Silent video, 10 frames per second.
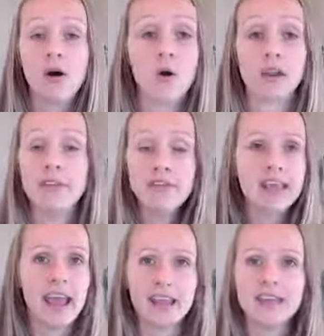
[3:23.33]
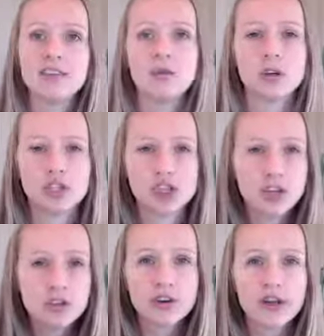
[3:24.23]
or giving candy to our
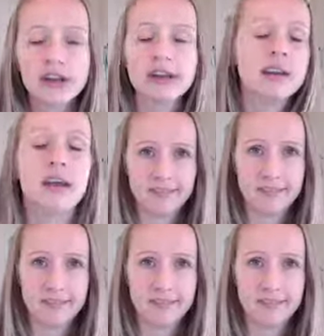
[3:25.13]
children,